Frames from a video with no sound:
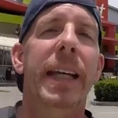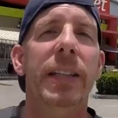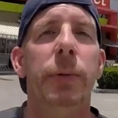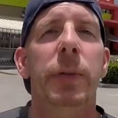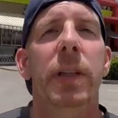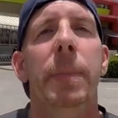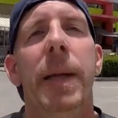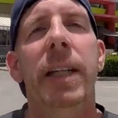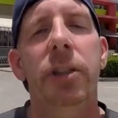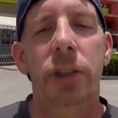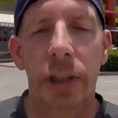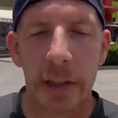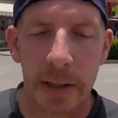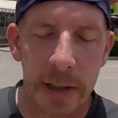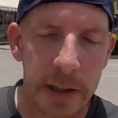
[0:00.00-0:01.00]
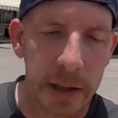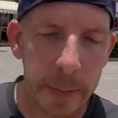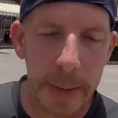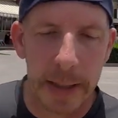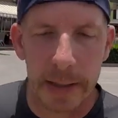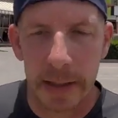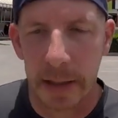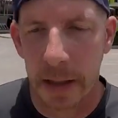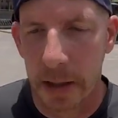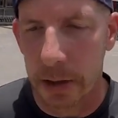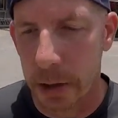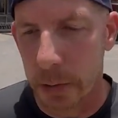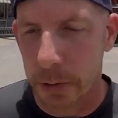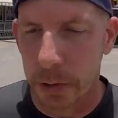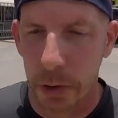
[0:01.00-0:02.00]
that's what the main gist is about the
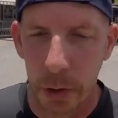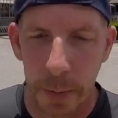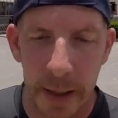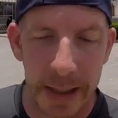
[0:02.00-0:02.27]
YouTube